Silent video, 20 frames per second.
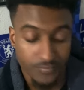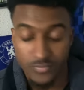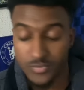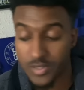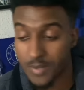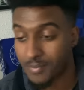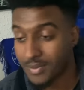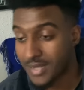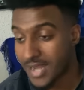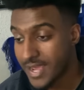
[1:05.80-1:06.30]

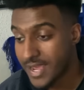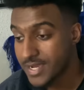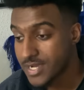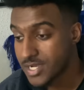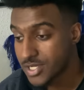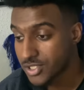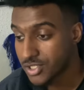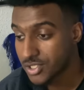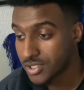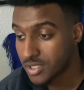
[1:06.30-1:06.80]
the
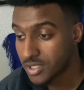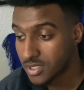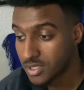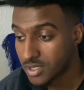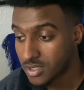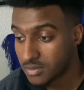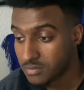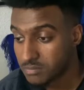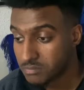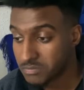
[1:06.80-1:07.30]
players,
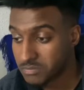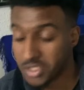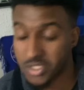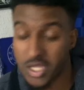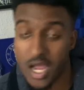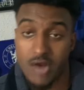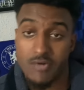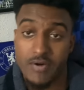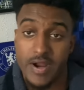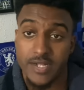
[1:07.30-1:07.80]
the
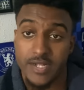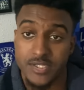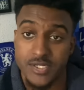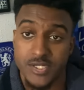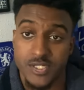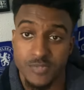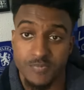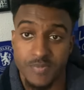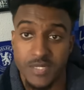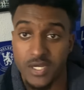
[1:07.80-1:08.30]

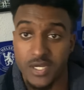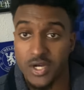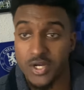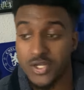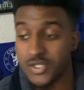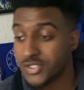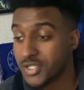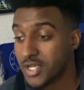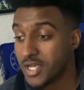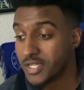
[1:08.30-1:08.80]
directors,
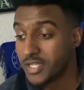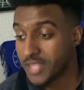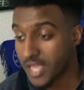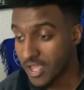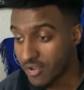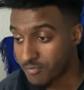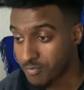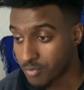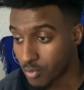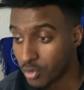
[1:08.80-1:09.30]
because
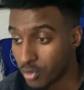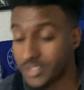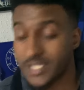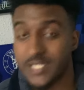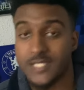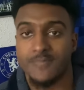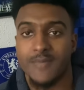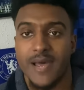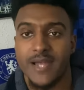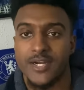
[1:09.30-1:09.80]
they've brought
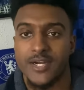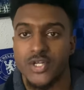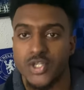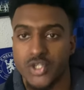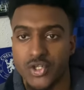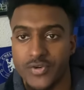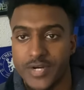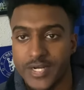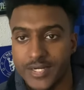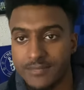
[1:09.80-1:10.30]
this
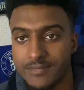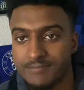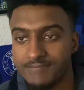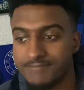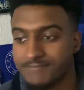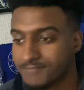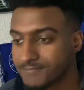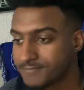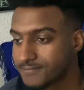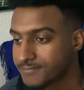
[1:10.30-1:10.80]
manager in,
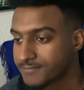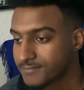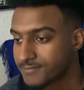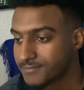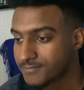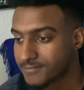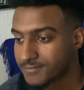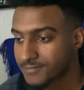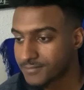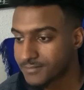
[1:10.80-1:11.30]

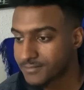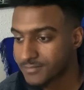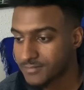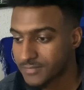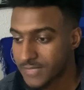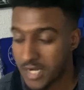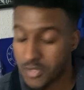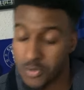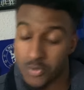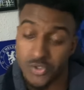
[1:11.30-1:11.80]

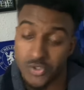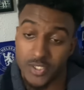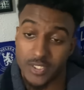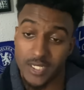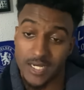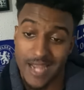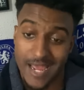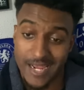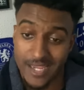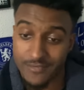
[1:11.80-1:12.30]
and also the
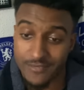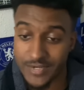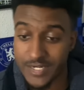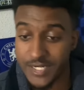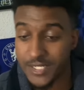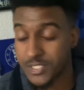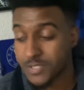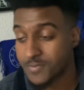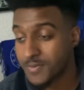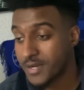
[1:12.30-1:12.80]
lack of
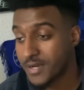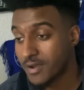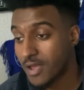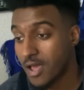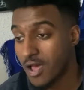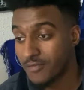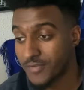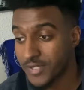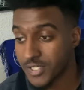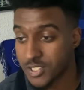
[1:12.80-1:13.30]
inexper
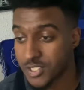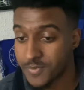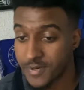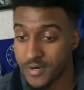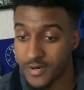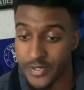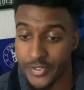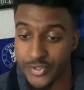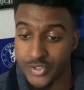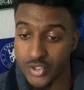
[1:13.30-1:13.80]
of
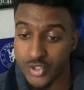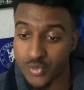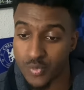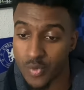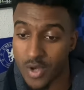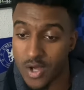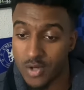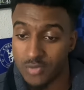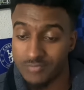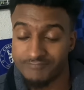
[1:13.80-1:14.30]
experience as
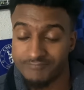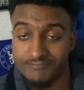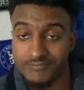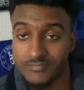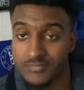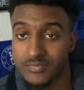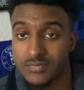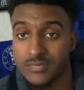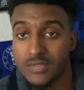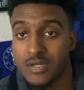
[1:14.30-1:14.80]
well.
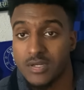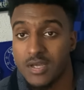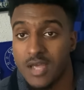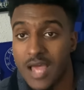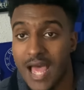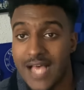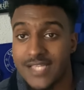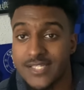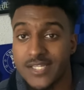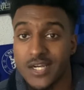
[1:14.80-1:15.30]

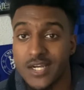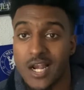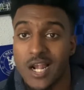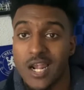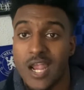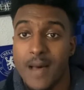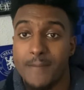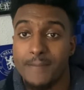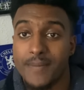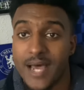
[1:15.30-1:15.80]
As a
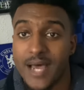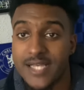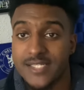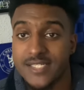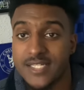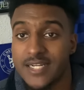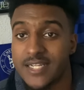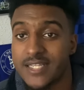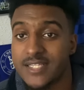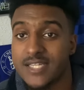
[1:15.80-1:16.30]
club, as
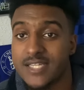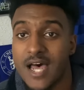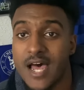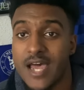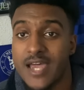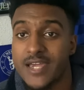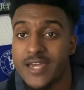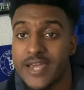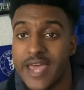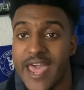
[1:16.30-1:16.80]
an
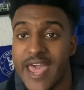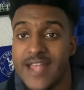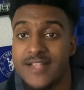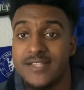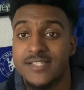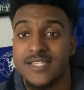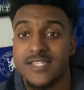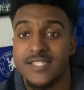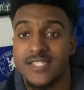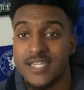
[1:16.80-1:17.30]
entire
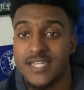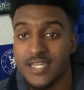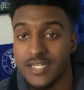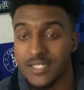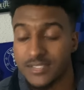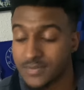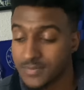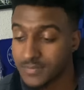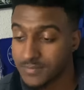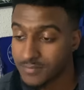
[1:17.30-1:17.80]
entity,
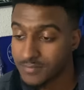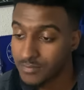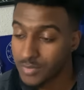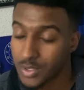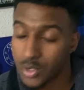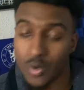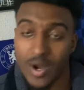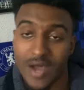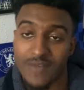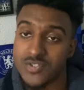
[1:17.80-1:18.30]
we
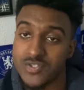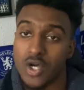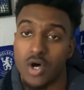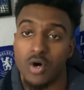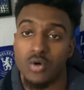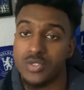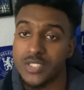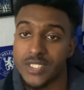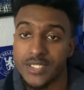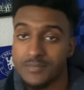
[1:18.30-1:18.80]
all have to
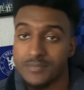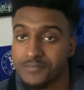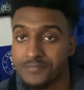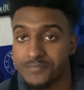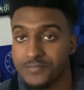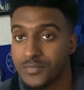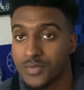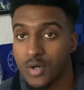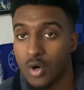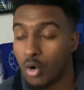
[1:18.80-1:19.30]
hold it.
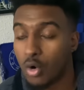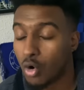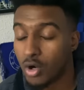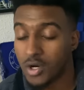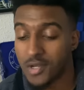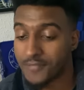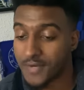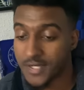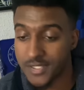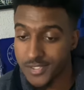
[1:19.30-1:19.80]
All
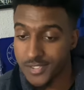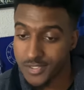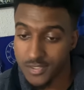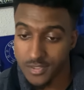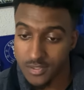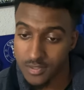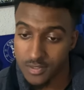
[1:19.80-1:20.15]
of us.